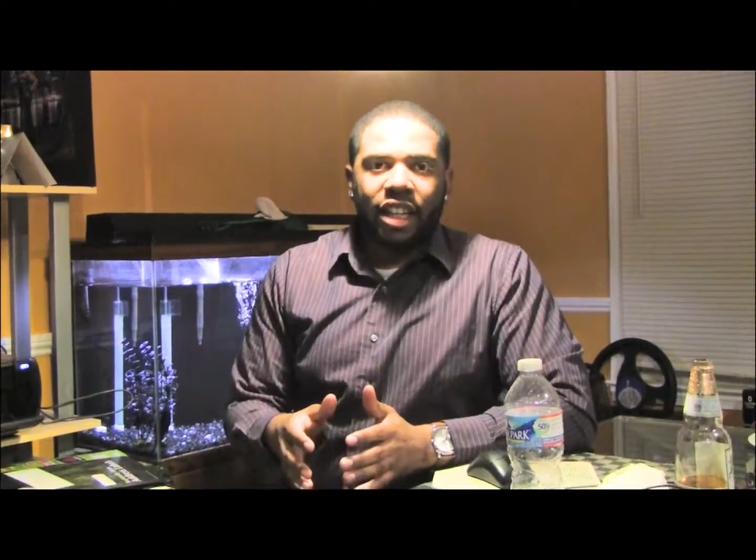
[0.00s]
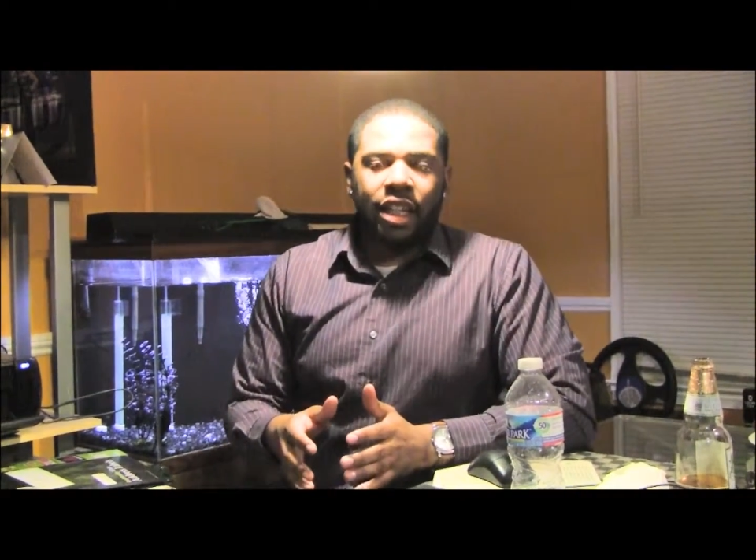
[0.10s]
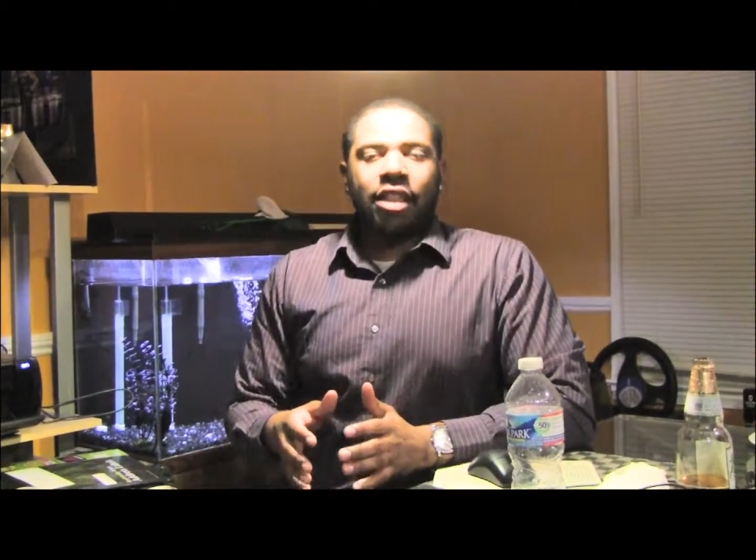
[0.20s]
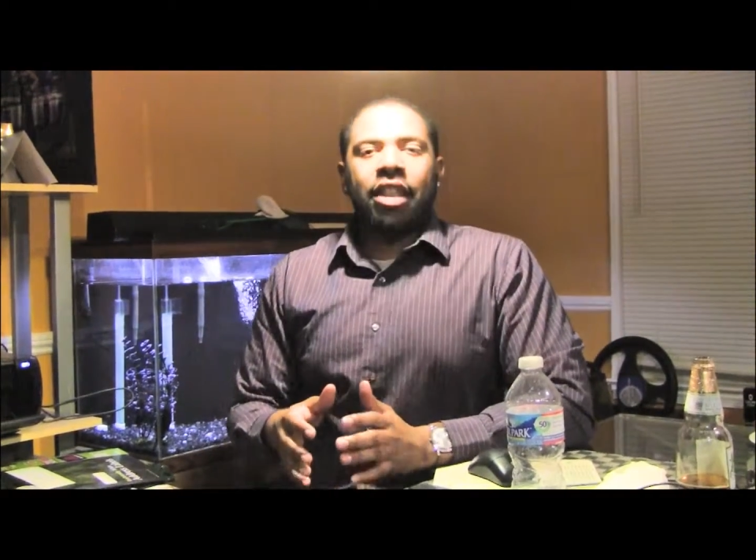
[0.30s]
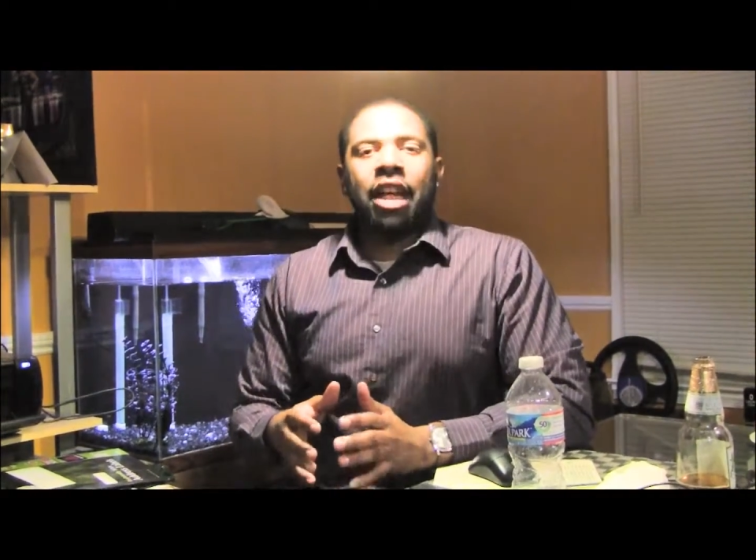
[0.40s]

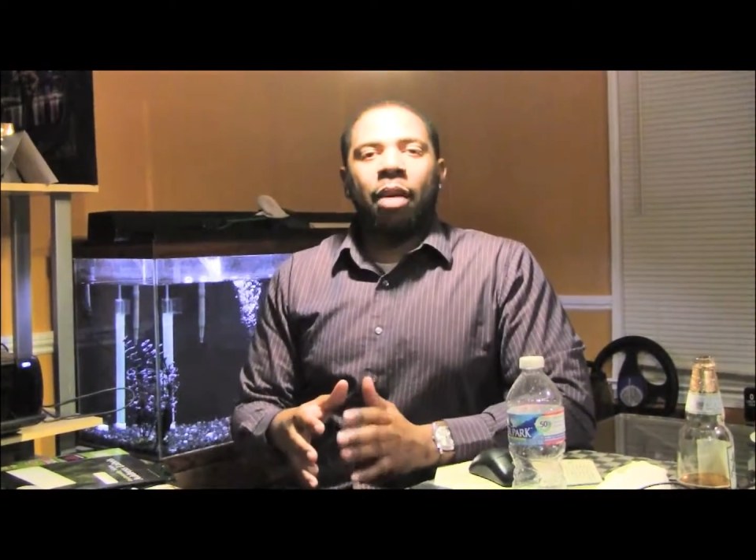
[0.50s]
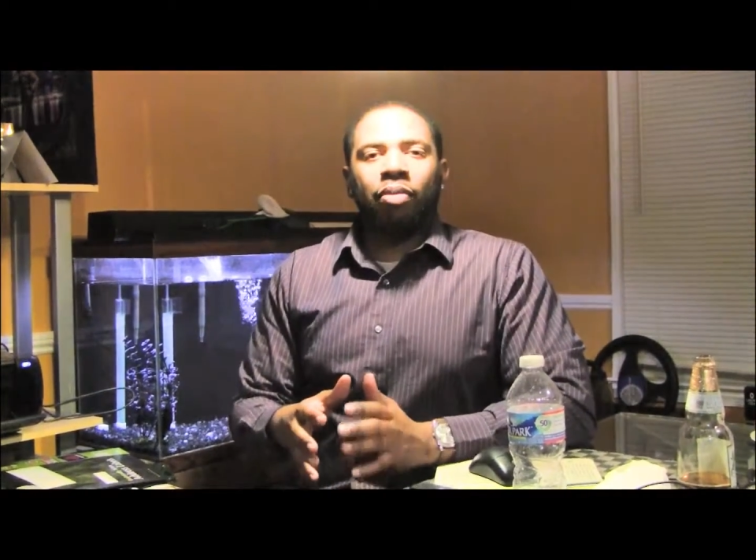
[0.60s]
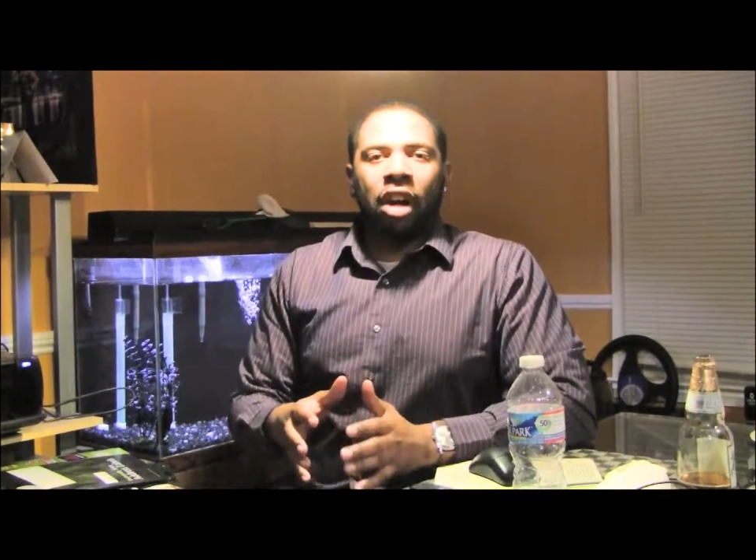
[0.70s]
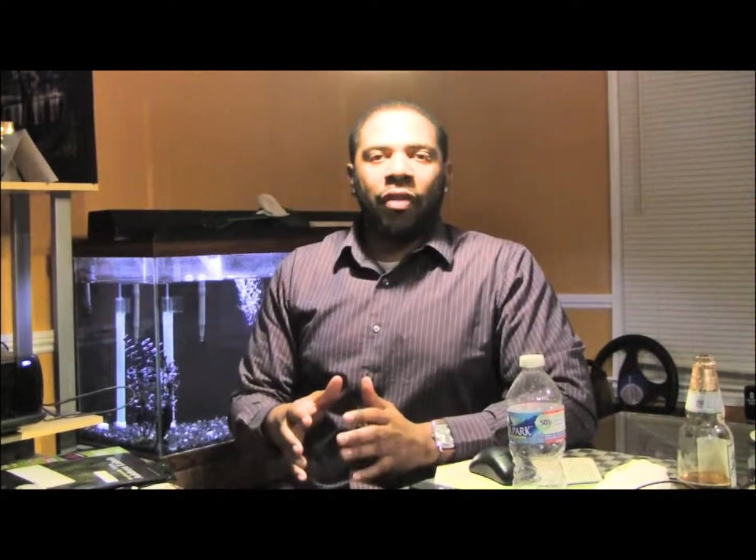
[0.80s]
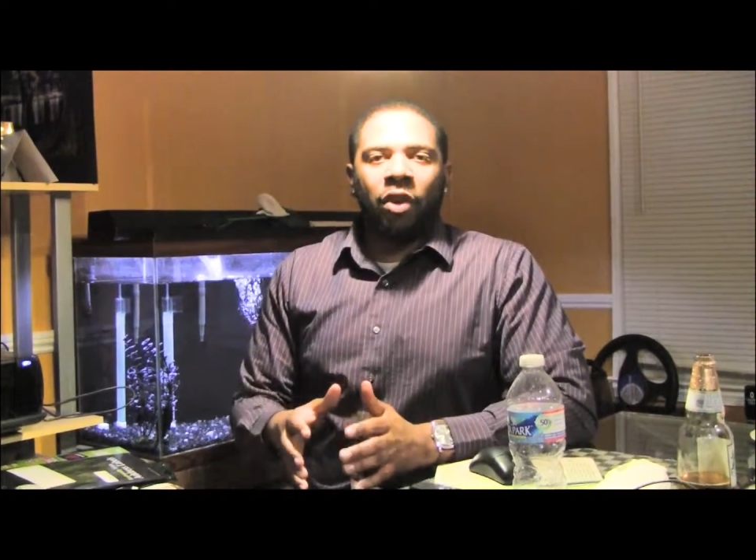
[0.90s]
It's a
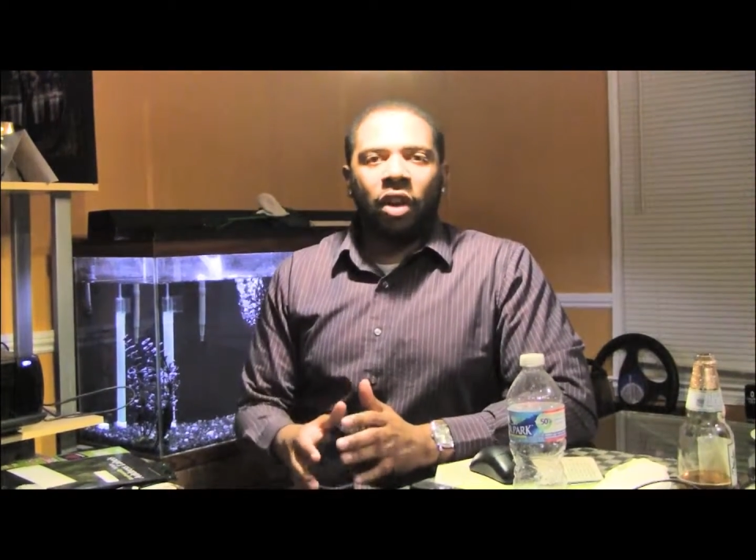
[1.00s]
nonprofit